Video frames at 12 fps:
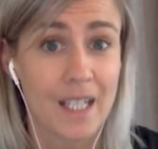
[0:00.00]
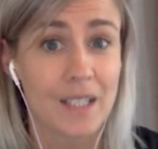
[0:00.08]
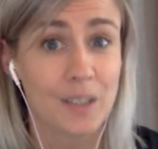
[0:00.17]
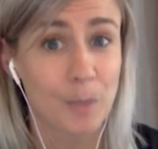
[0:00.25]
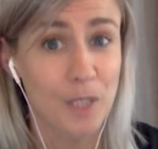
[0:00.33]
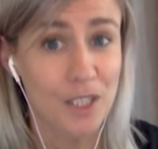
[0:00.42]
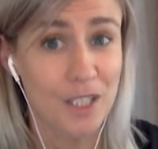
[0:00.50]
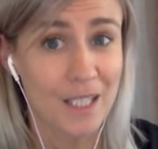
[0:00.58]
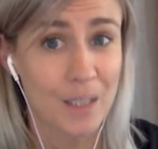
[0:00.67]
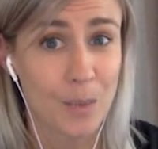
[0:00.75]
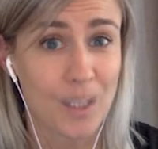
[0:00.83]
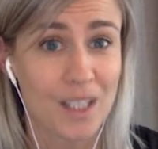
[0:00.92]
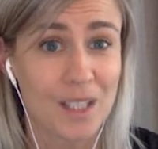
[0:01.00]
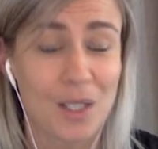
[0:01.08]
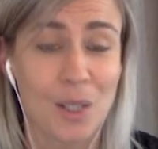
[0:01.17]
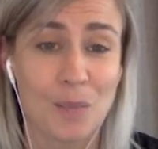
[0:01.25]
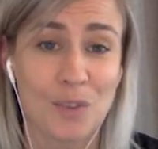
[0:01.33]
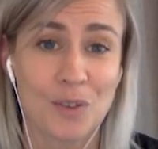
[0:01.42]
Especially when it
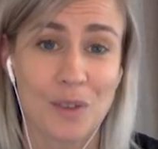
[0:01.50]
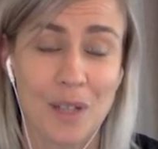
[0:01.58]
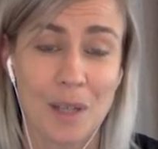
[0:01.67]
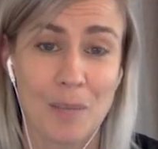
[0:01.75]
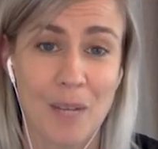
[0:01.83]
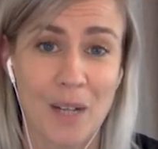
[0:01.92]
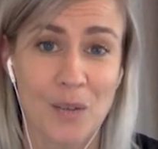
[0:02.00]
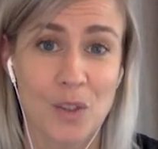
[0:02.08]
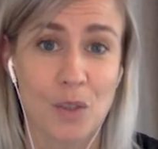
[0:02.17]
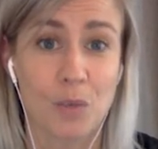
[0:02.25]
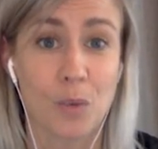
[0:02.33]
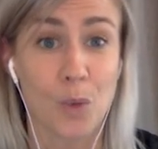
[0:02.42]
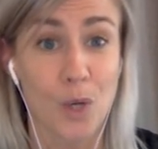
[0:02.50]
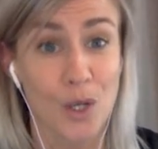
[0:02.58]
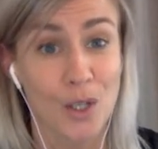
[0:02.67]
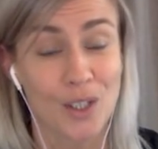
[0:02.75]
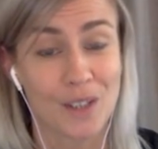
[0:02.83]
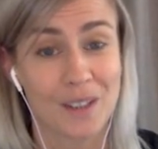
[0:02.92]
comes to the amount of
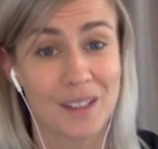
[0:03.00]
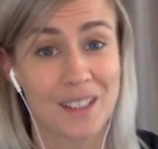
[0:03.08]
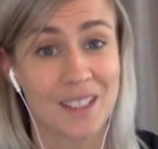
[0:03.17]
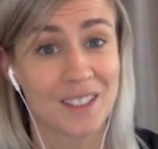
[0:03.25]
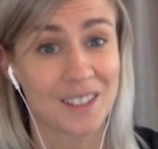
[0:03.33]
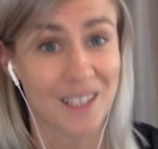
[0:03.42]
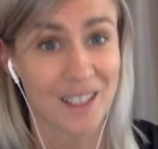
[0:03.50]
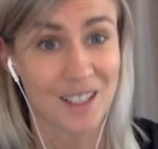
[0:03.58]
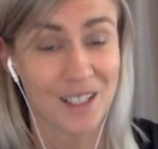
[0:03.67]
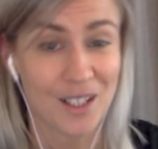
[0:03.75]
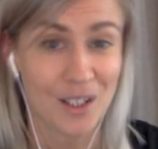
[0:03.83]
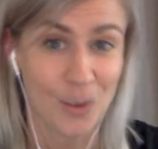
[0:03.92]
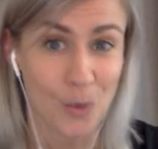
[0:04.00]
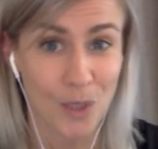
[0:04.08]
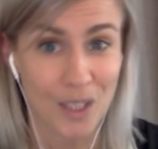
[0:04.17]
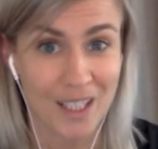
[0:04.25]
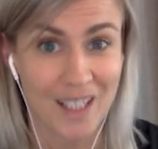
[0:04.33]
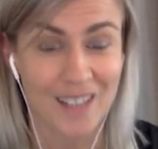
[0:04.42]
work the designer
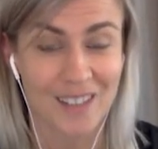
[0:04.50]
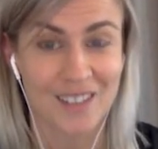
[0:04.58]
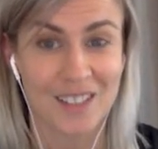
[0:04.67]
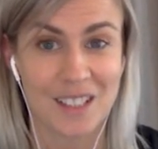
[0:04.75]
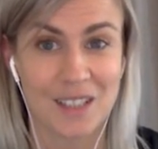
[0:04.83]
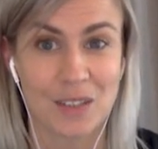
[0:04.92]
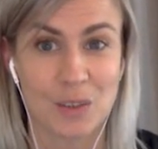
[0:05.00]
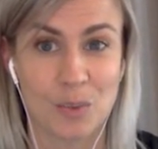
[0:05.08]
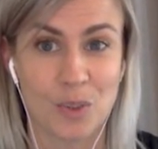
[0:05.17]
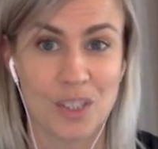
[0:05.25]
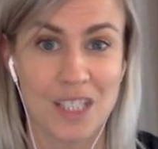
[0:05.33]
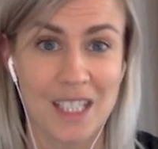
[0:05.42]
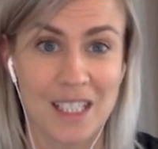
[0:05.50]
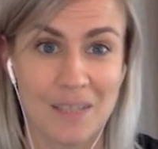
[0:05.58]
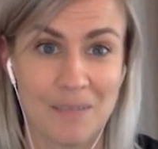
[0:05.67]
organizer needs to put in